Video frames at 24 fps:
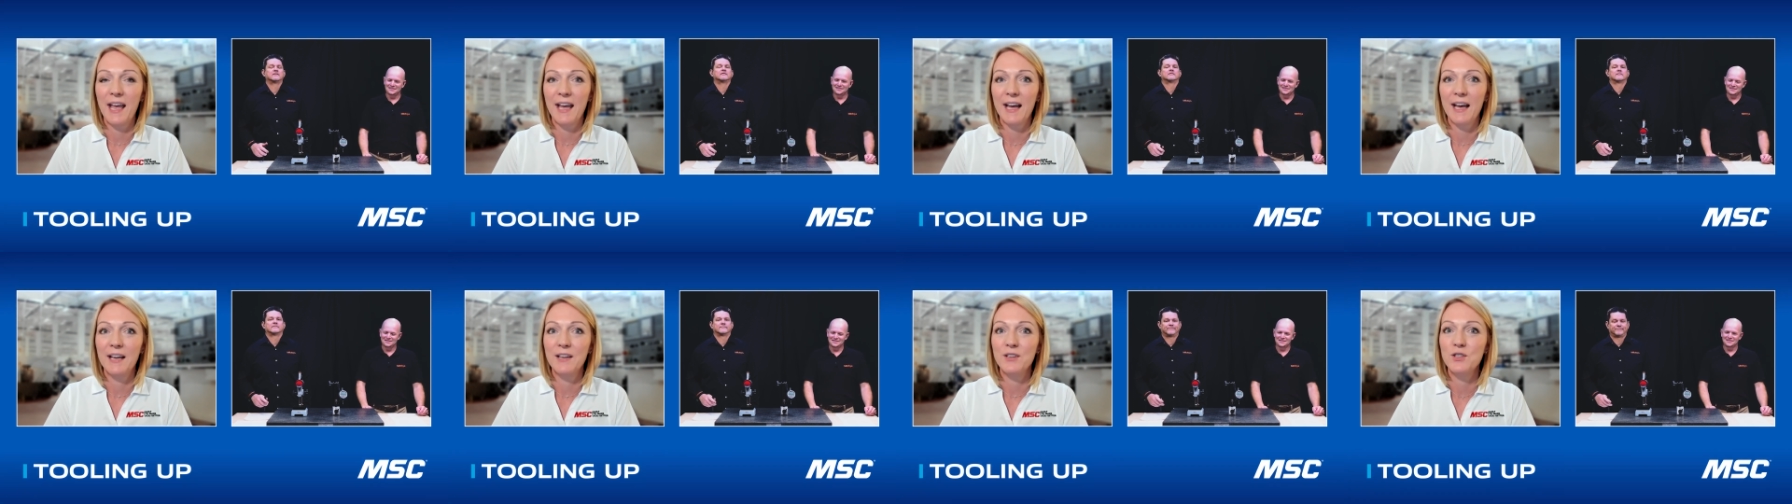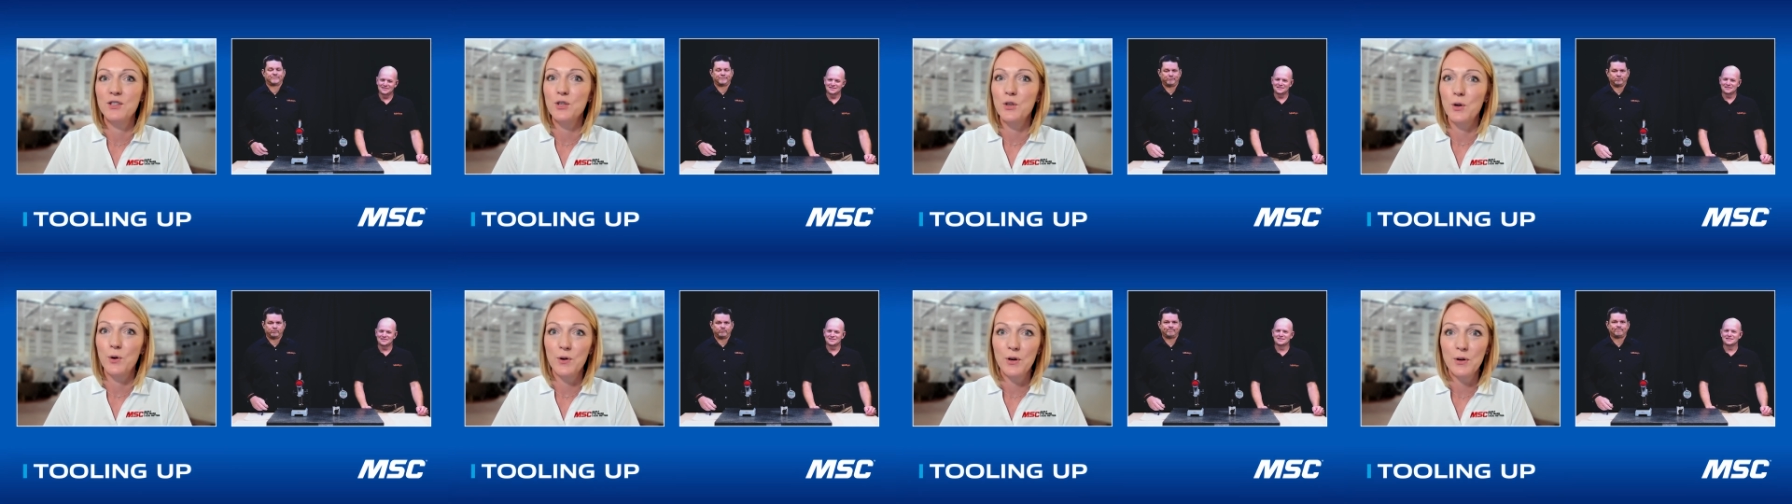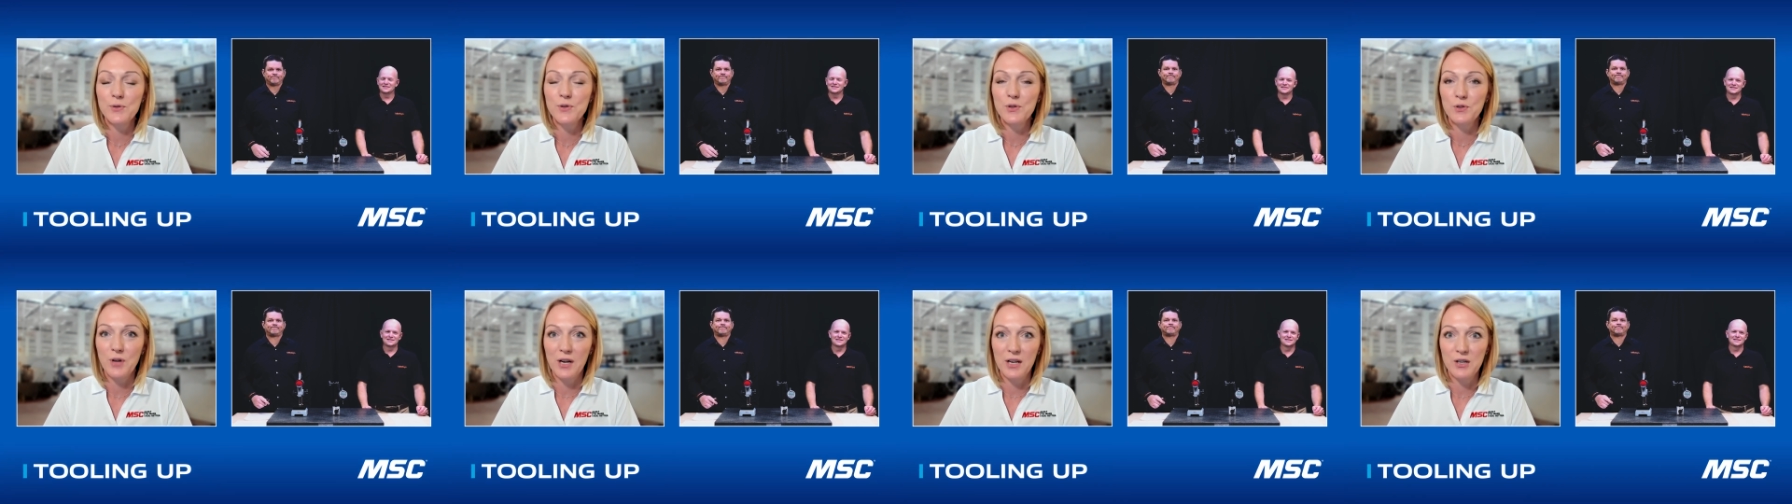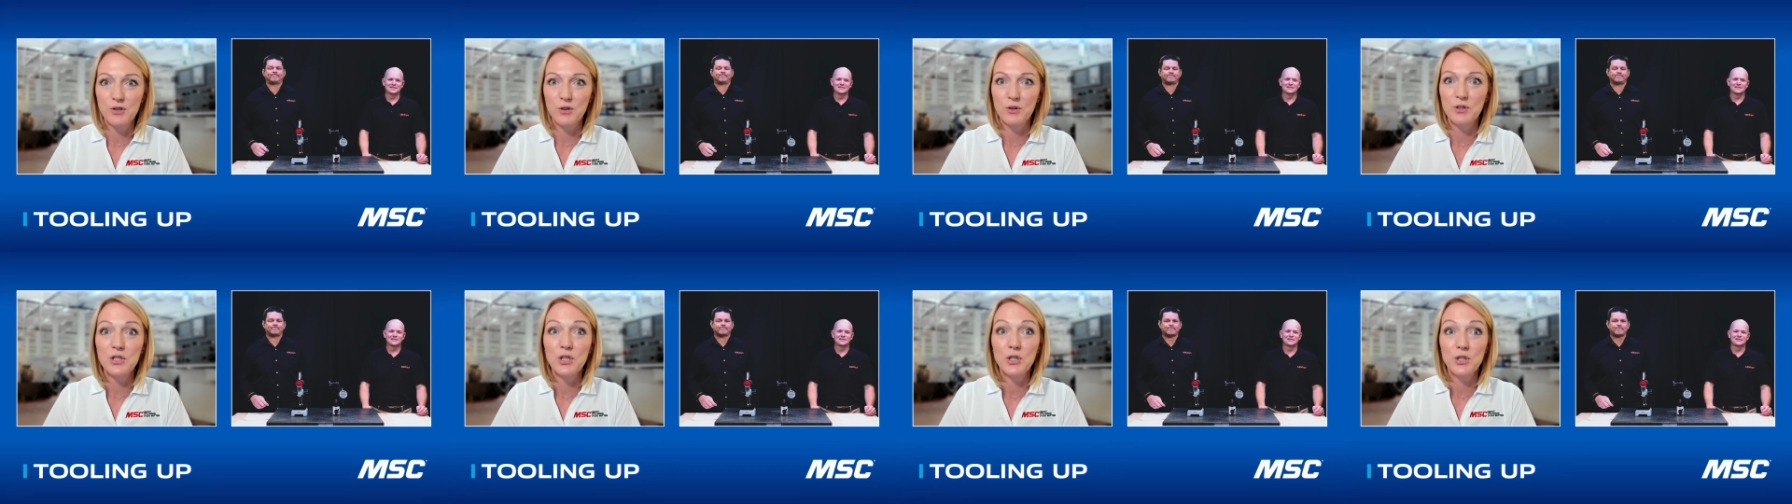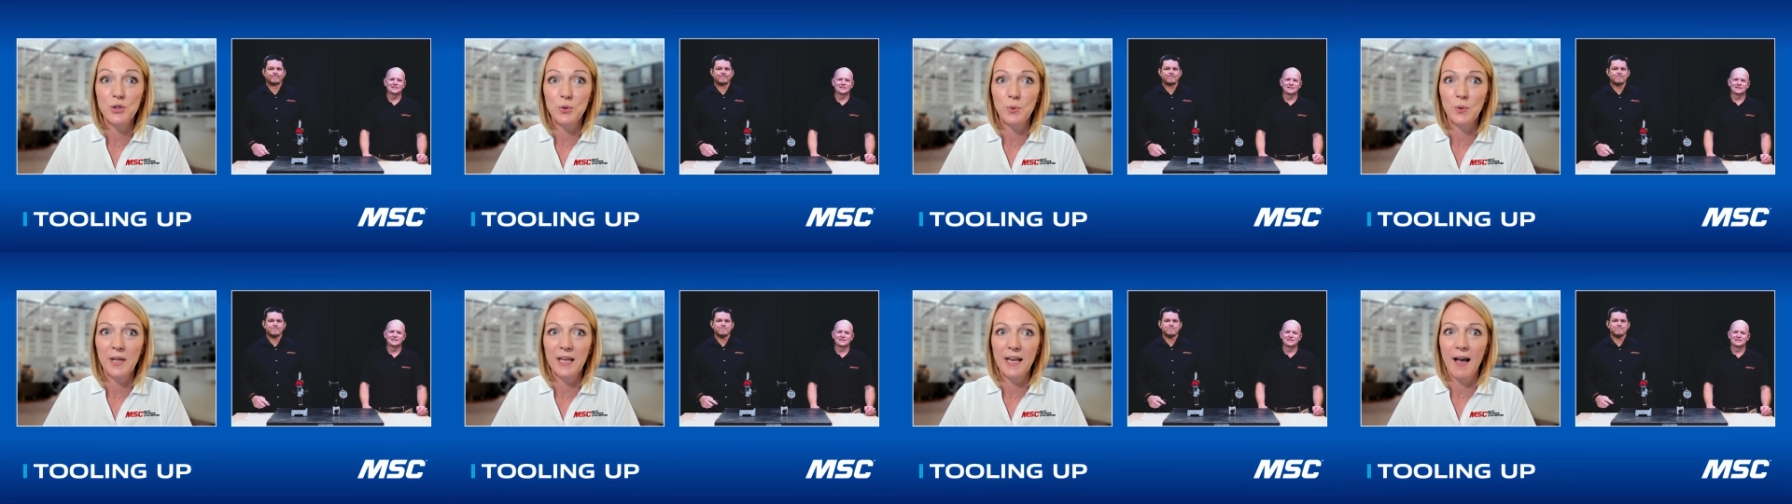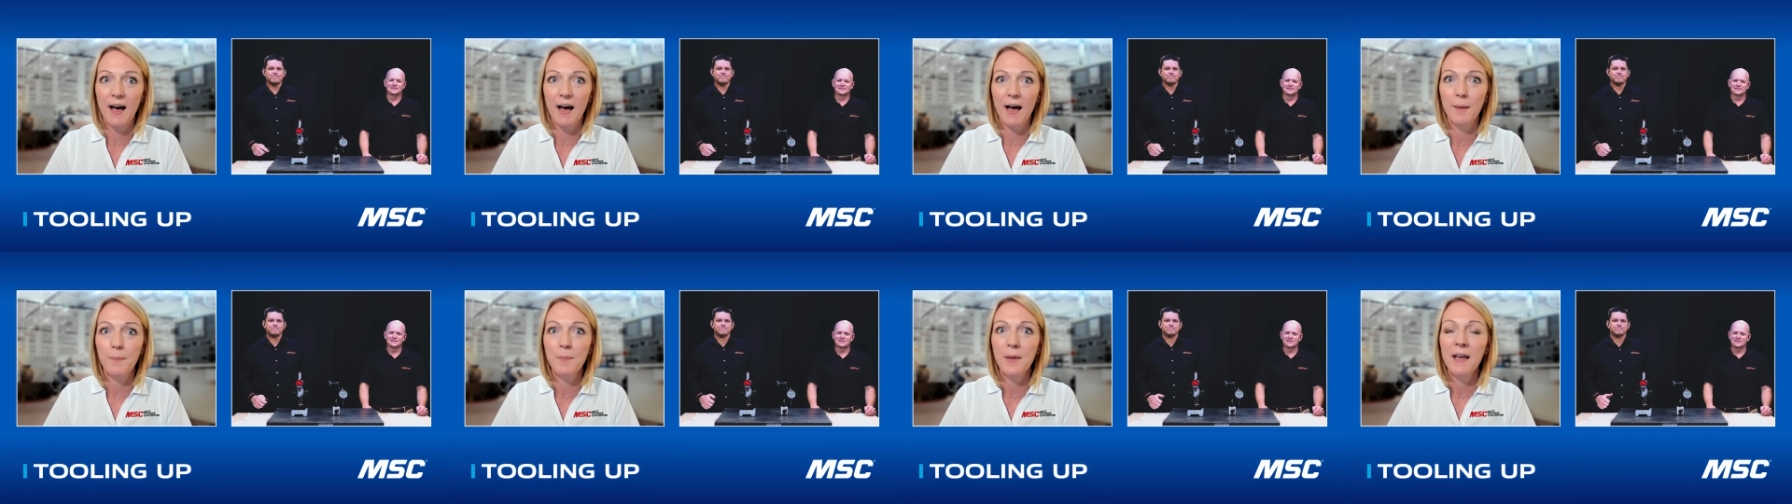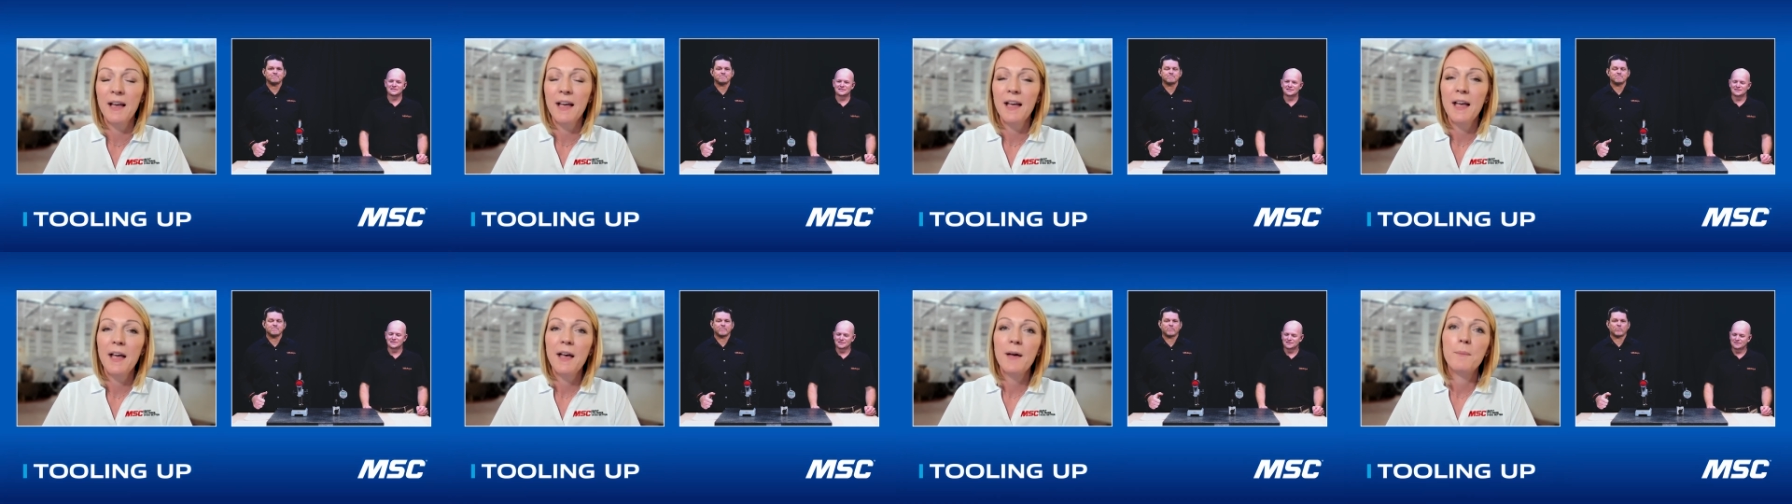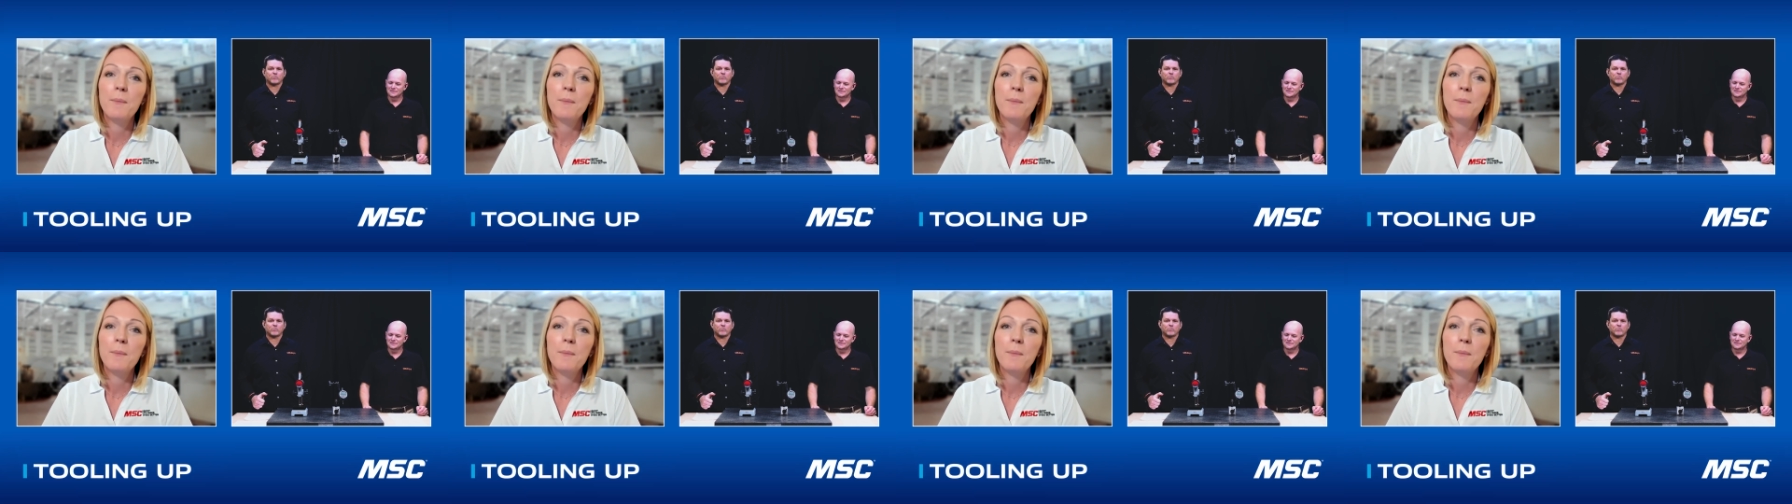and you're no stranger to Tooling Up,